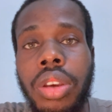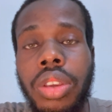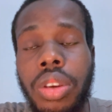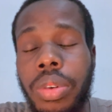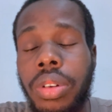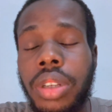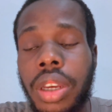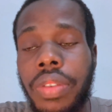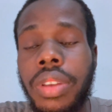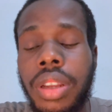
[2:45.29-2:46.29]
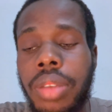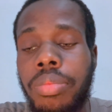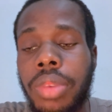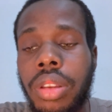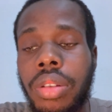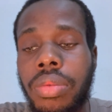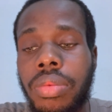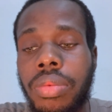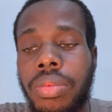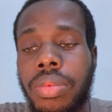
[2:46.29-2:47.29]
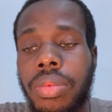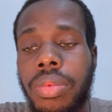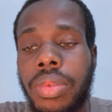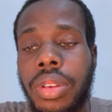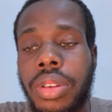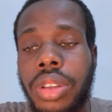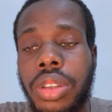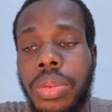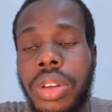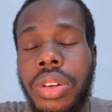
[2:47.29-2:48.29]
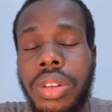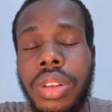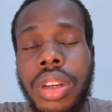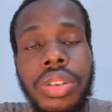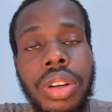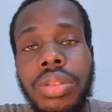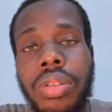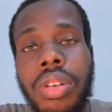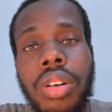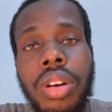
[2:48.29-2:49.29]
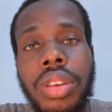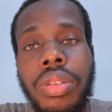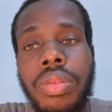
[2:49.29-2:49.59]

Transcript: you will definitely meet situations that are trying to conquer you.